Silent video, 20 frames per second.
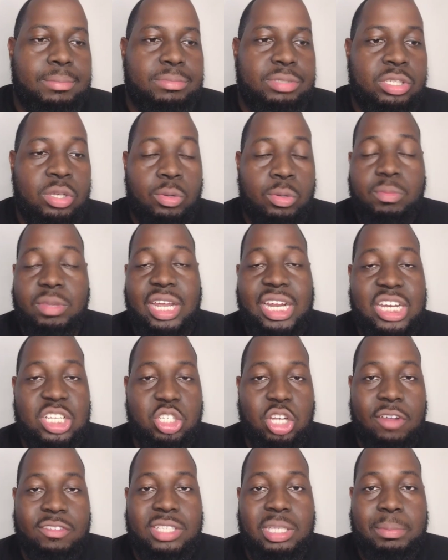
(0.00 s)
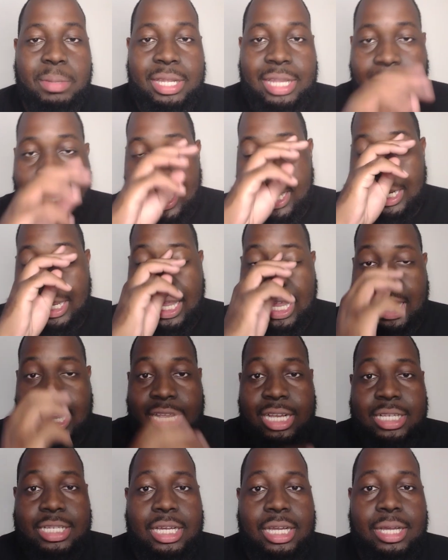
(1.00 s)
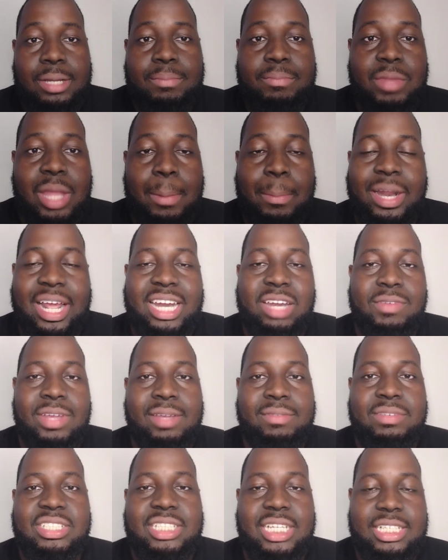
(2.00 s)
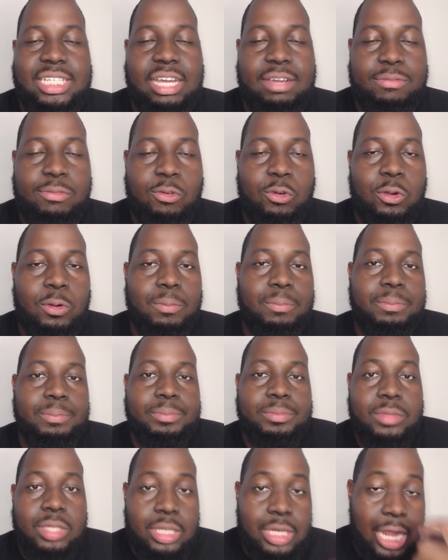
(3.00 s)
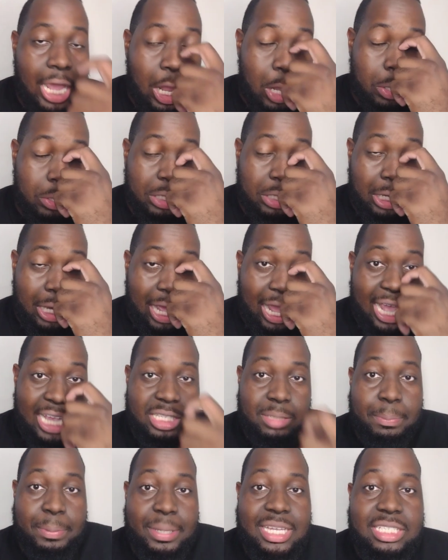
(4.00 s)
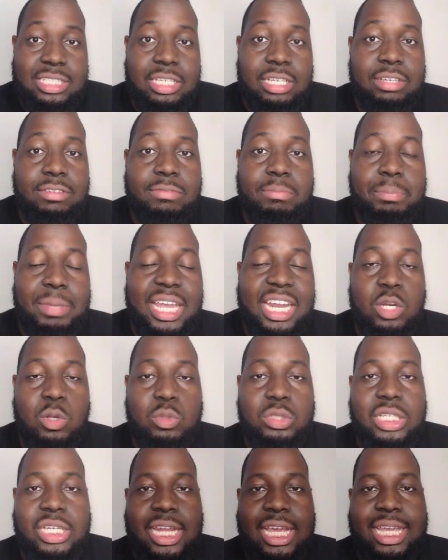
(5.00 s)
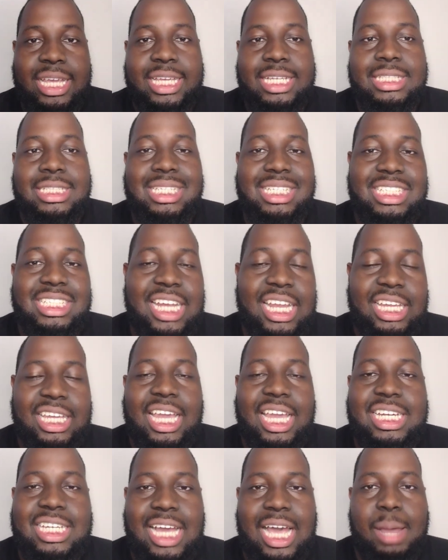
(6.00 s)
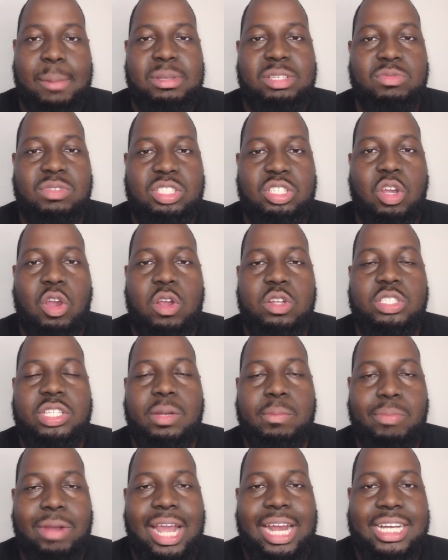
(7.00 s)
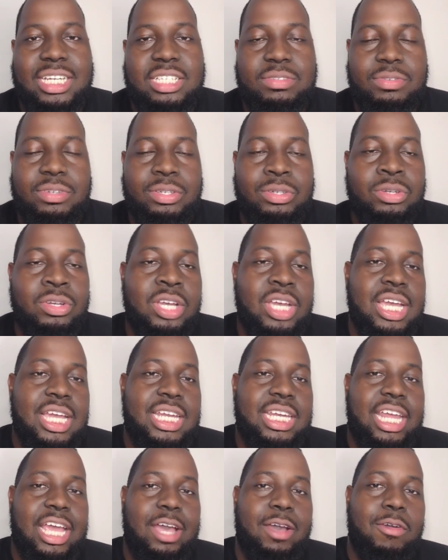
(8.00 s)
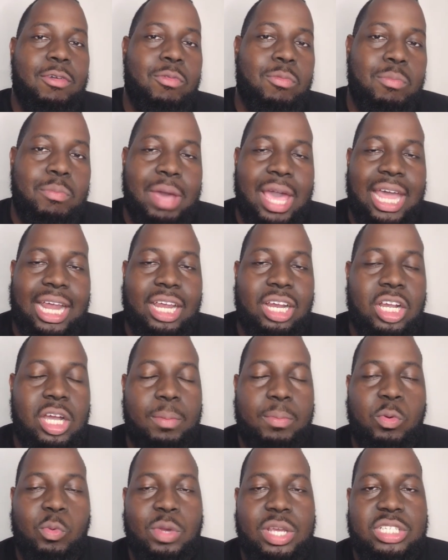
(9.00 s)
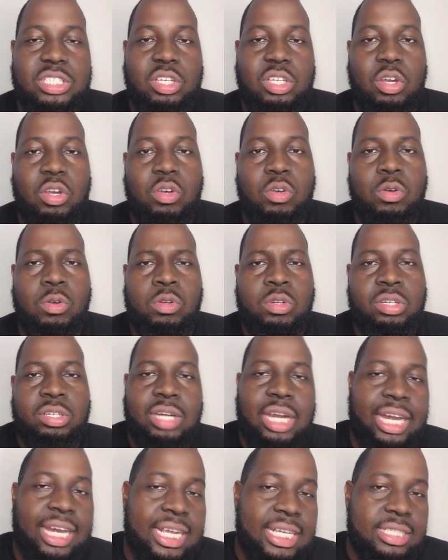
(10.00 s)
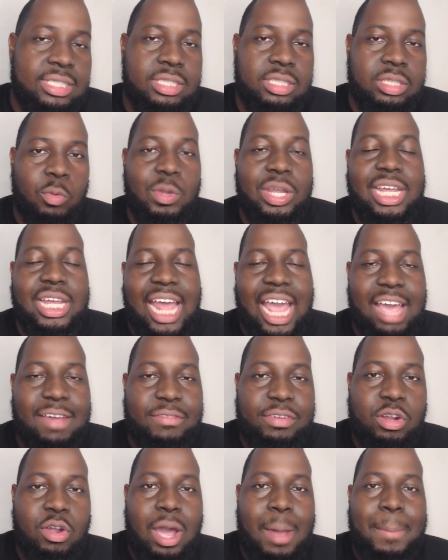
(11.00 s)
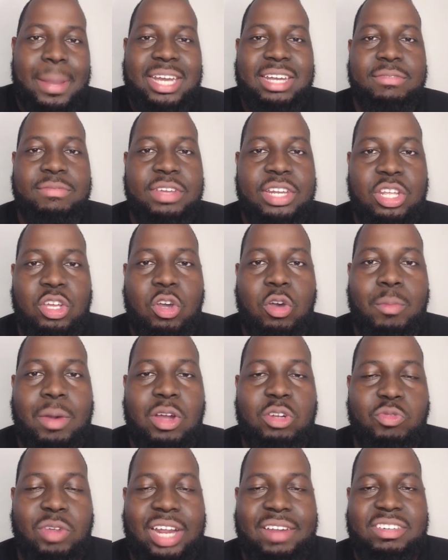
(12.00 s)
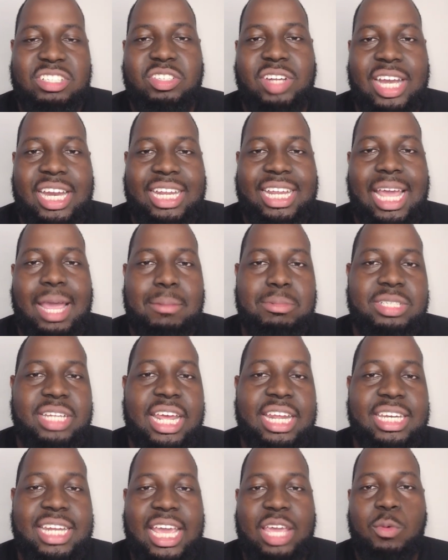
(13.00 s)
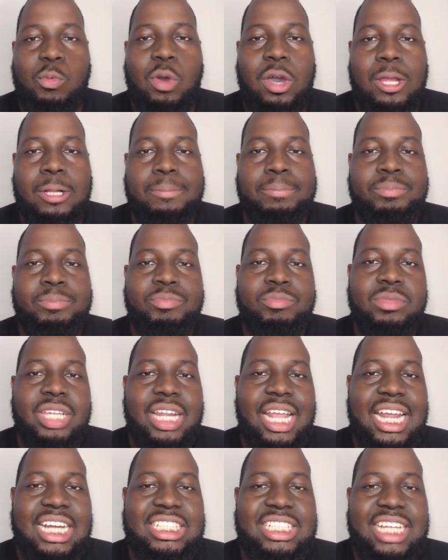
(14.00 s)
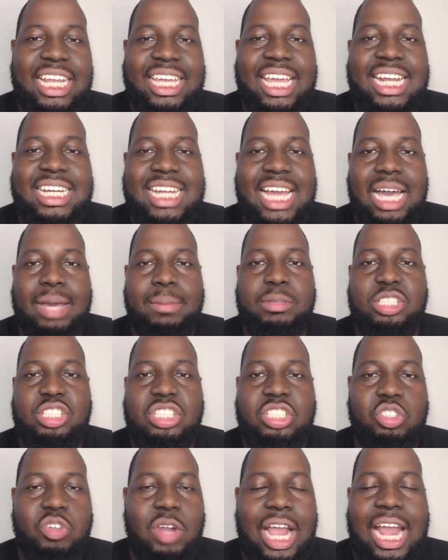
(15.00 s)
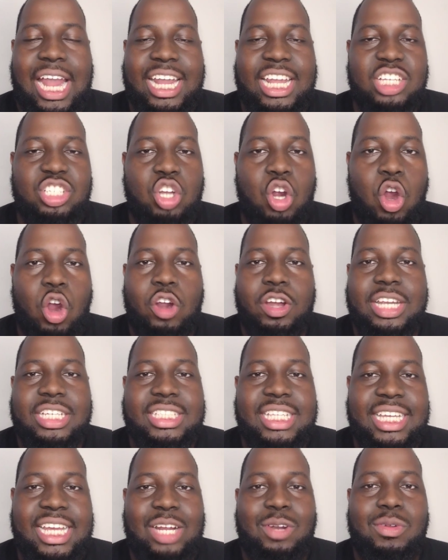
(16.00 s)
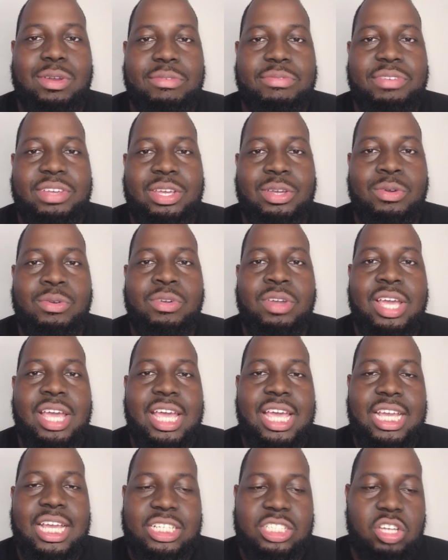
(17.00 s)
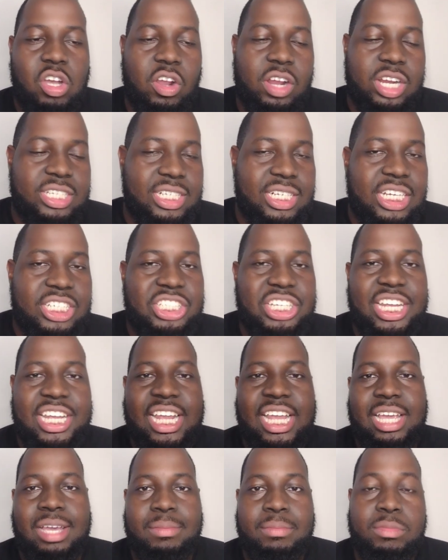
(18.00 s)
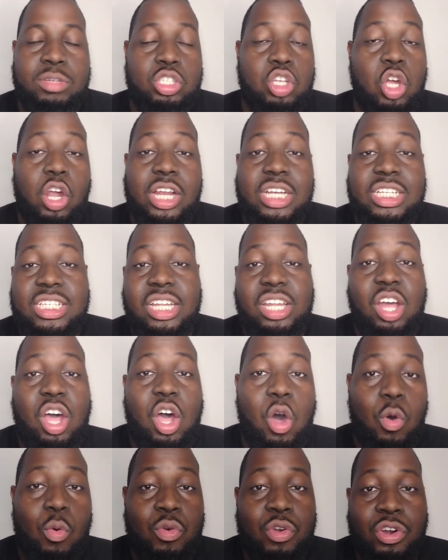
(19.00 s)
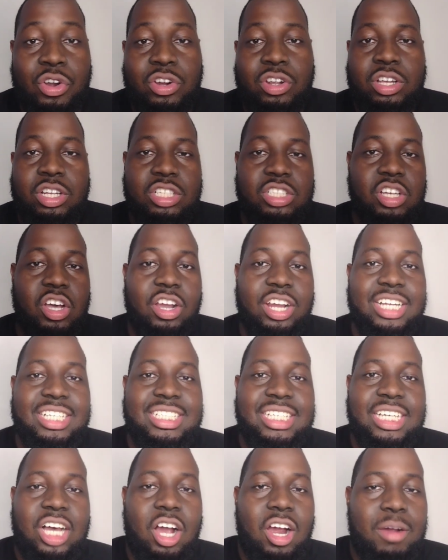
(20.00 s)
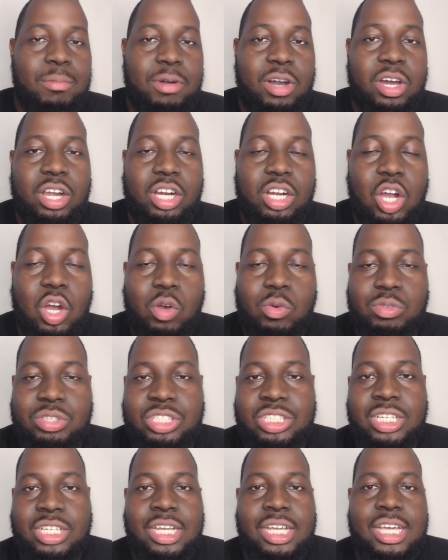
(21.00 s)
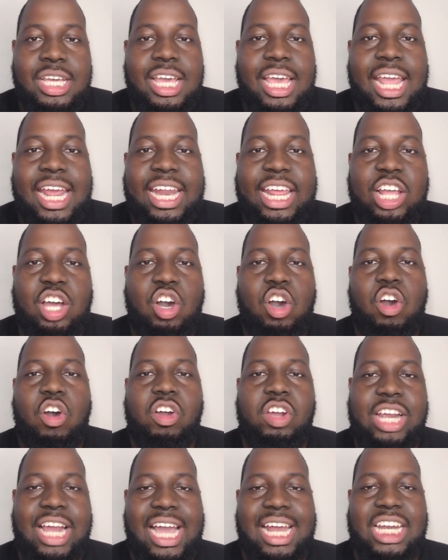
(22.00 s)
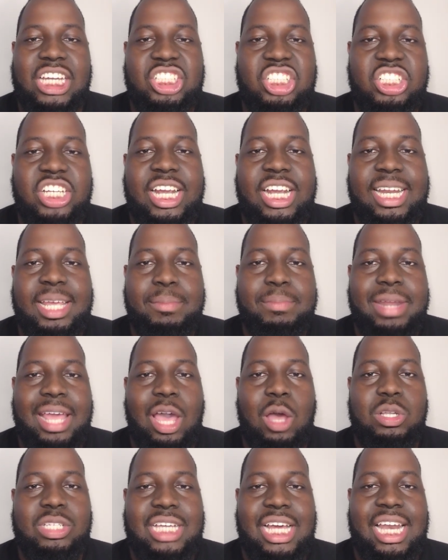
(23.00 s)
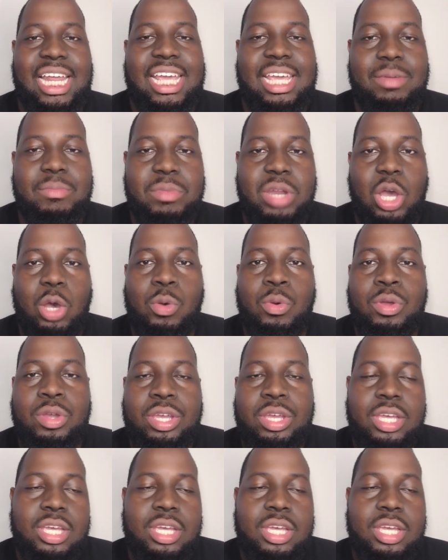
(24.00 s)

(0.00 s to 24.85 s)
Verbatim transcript: So he deserves to be that, and I'm glad the Ravens did that for him. Now, the last piece of big news today is JK Dobbins returned to the practice field. Now, back a couple weeks ago, or I guess a week and a half ago, I made the video about Ravens training camp day one, and JK Dobbins trying his hardest to get on the field, talking to the GM, talking to the owner, talking to Harbaugh, the coach, and they all kind of shutting him down, telling him no.